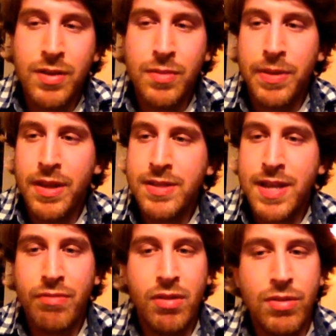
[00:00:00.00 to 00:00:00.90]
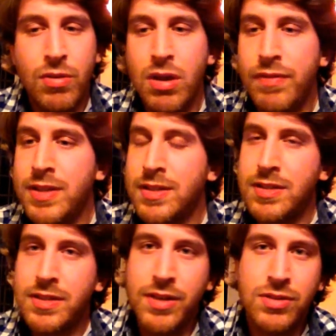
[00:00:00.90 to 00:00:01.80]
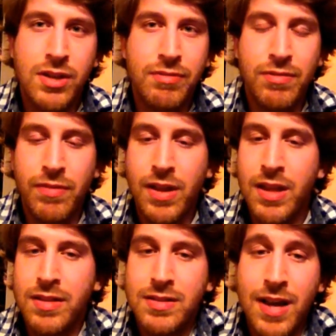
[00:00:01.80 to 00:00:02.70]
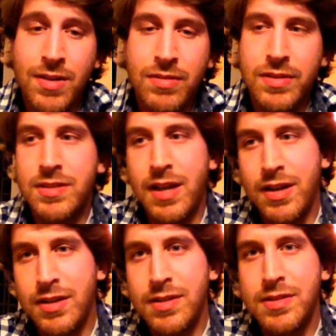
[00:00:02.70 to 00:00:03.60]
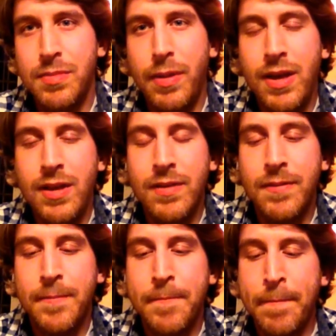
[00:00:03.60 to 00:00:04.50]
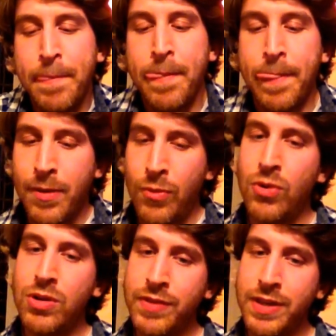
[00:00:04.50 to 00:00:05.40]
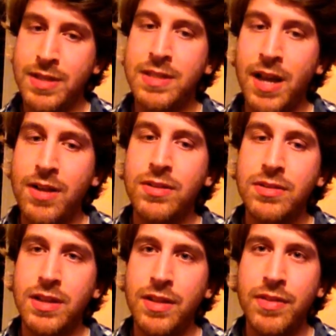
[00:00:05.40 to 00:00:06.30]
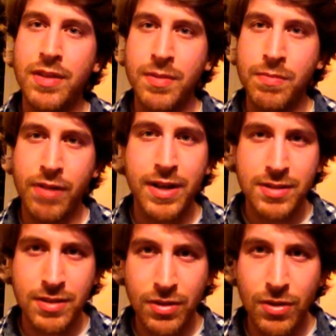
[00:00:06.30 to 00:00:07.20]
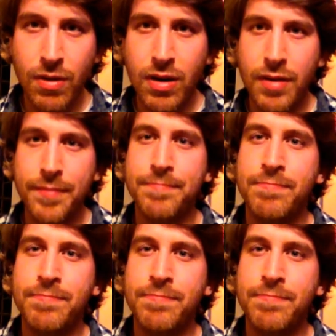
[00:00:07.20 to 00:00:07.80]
that appears, every thought, every sensation, every feeling, the doubt, the sadness, the pain. All of it is held in the embrace that you are.